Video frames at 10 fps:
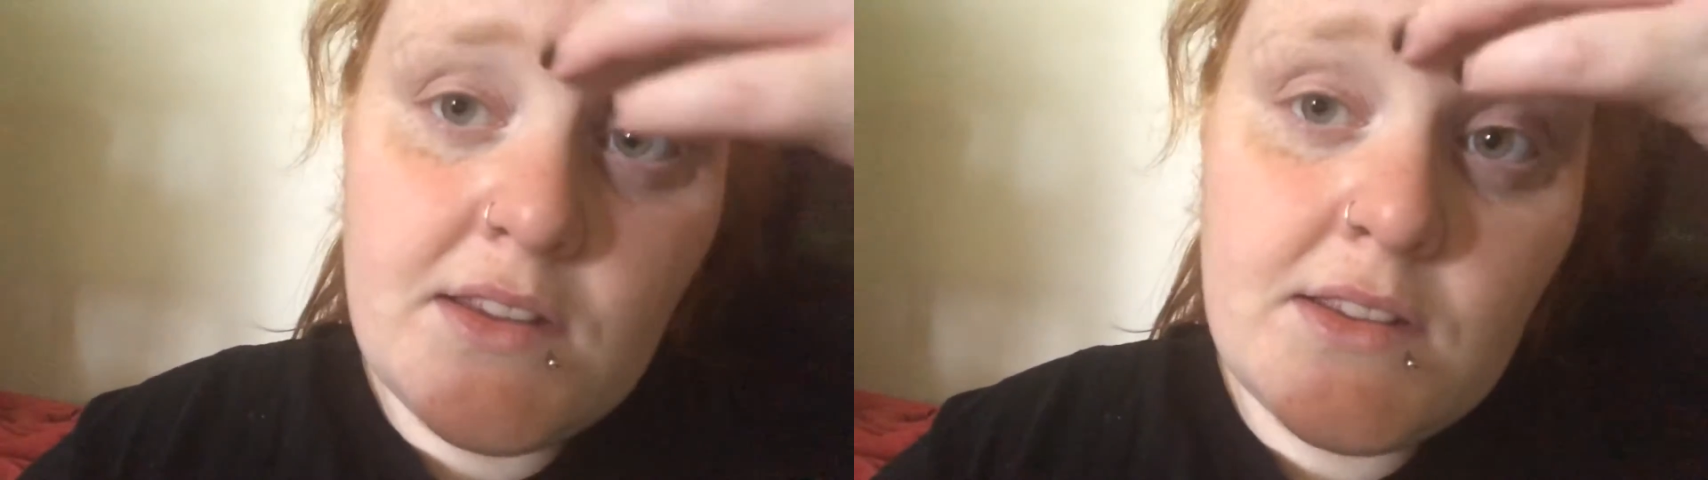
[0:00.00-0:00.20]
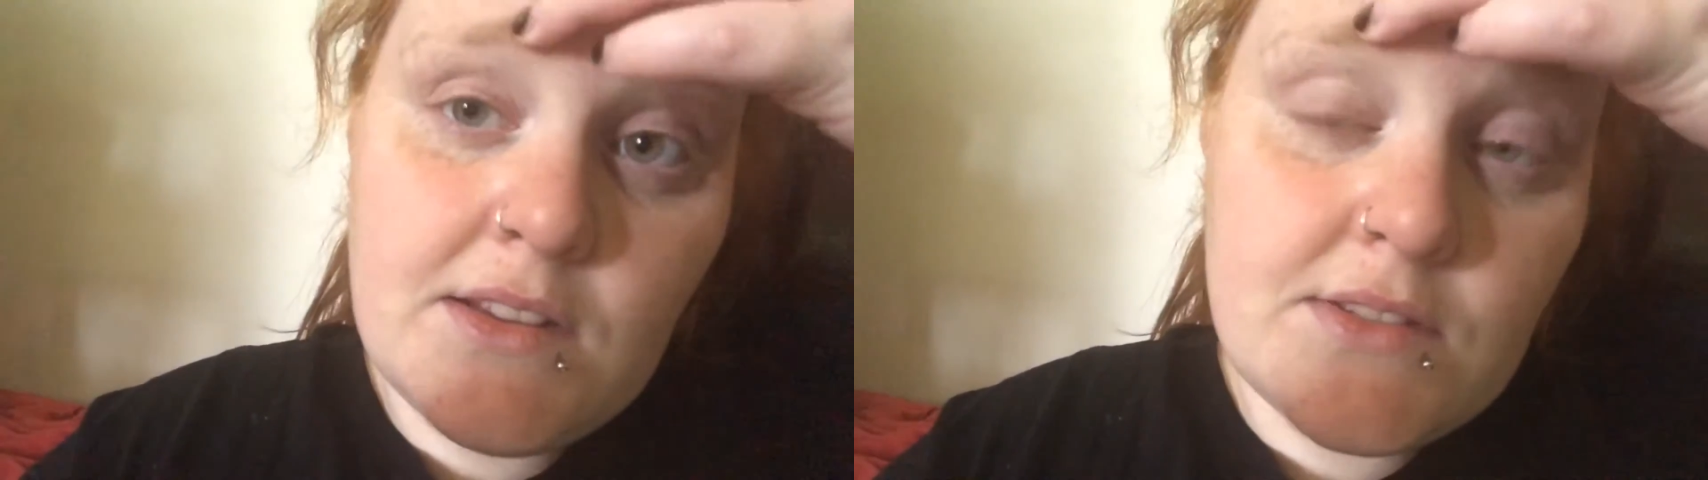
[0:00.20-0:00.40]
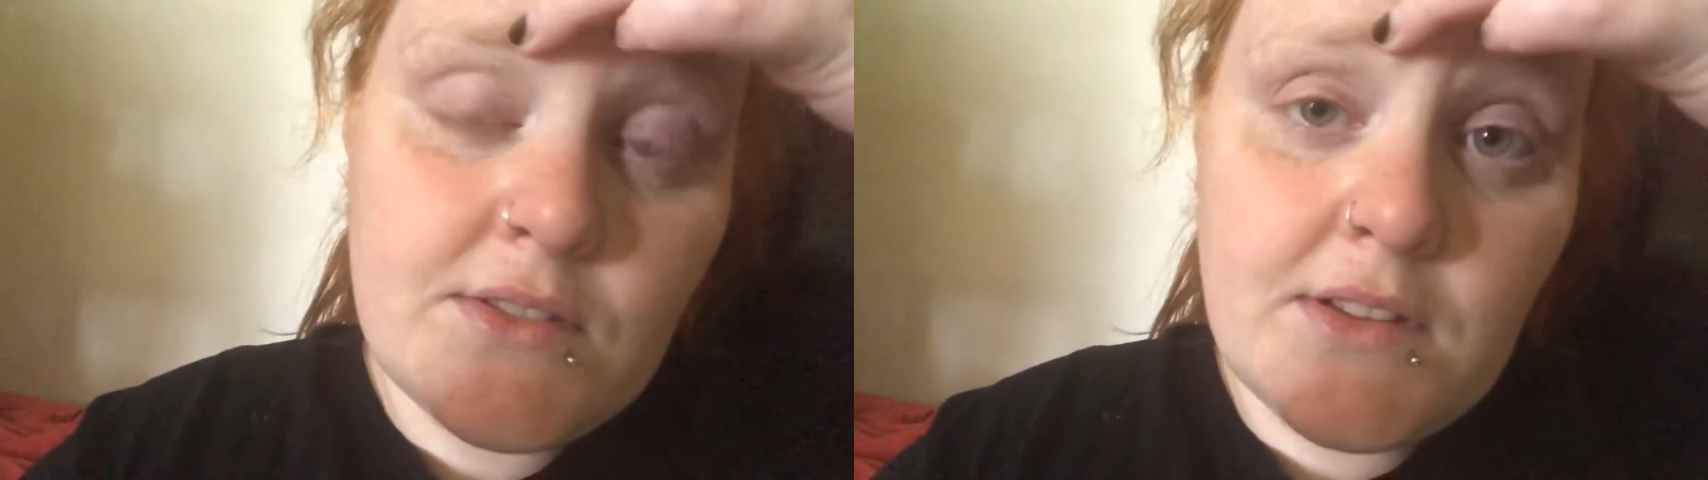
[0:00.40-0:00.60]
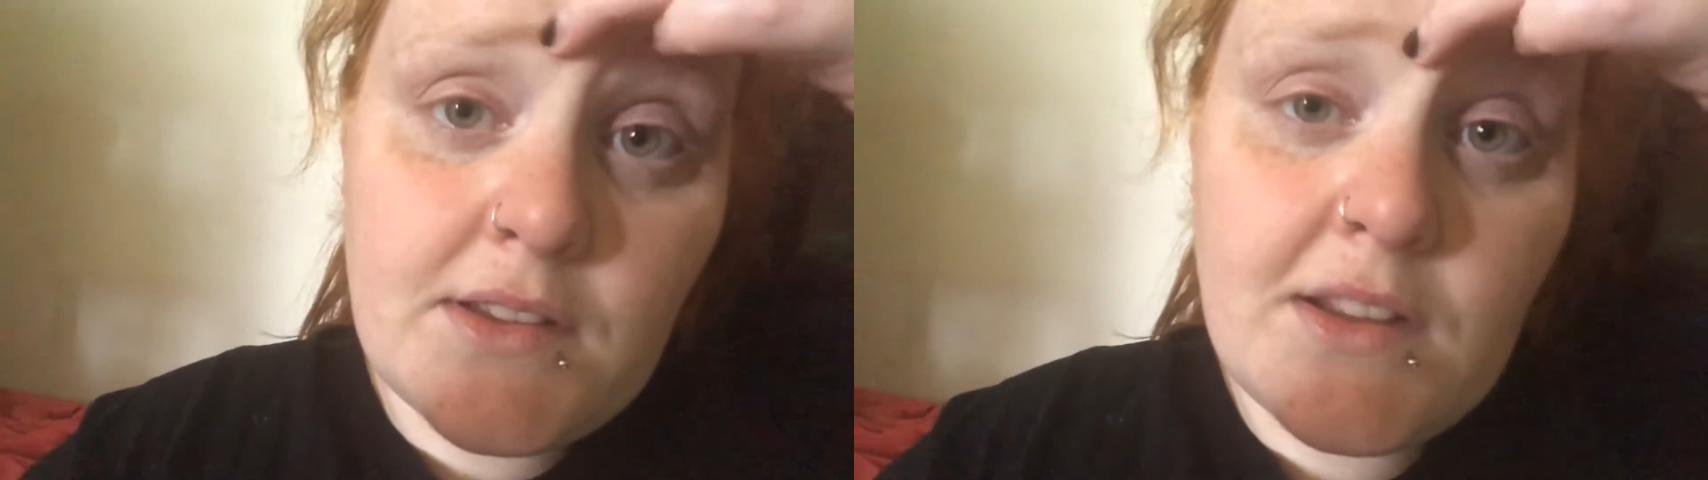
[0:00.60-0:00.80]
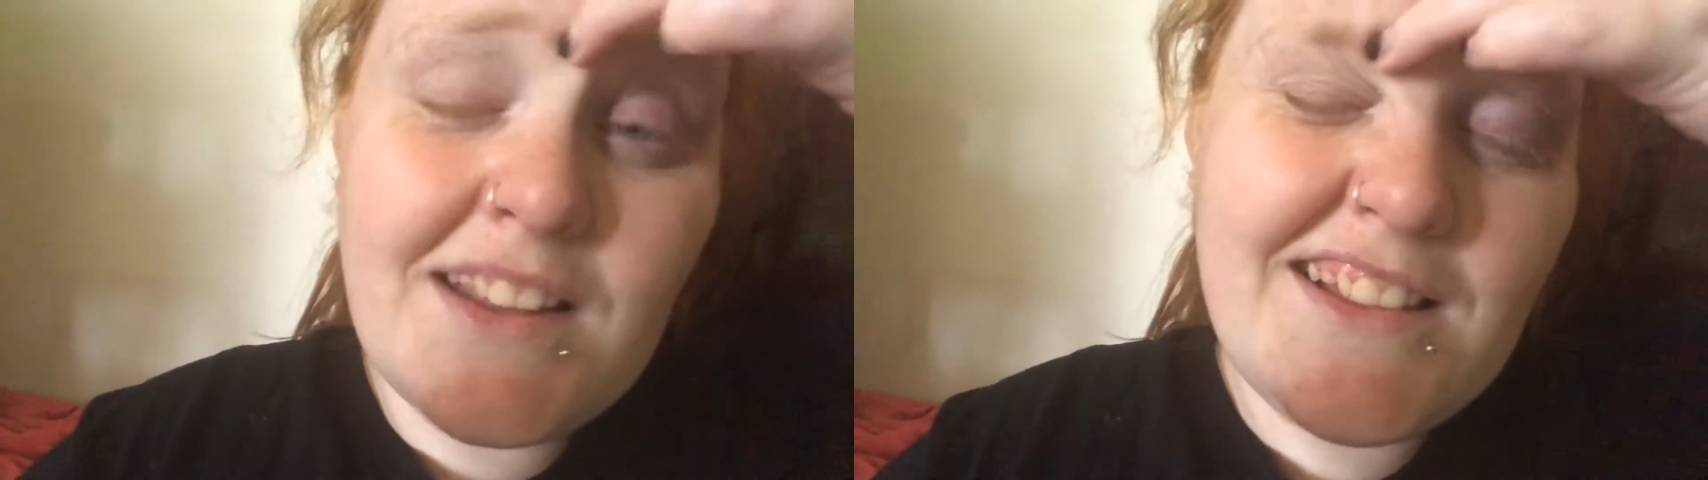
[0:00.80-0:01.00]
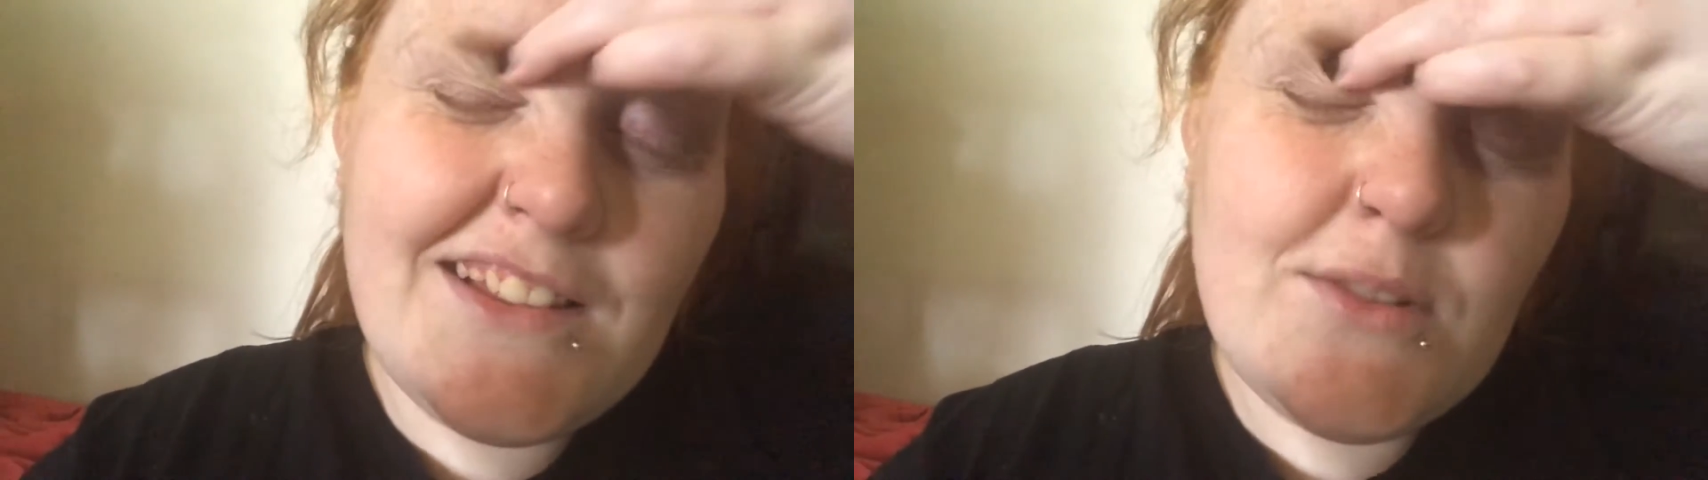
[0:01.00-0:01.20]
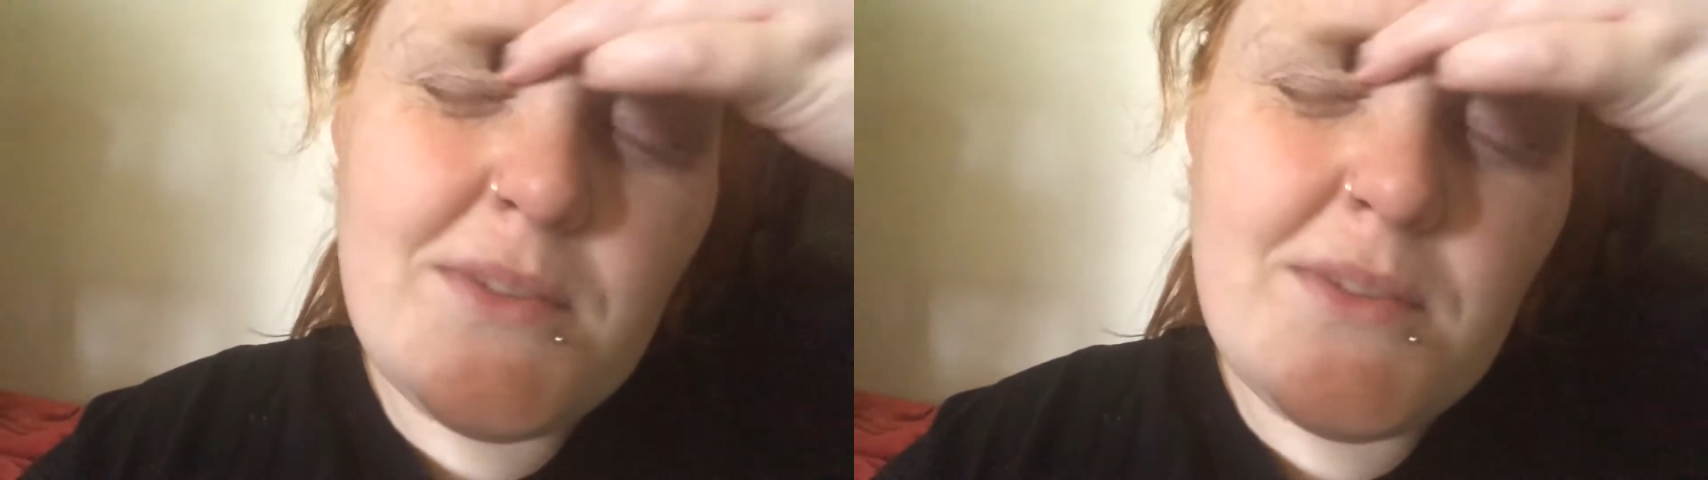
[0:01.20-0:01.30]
there's only like a little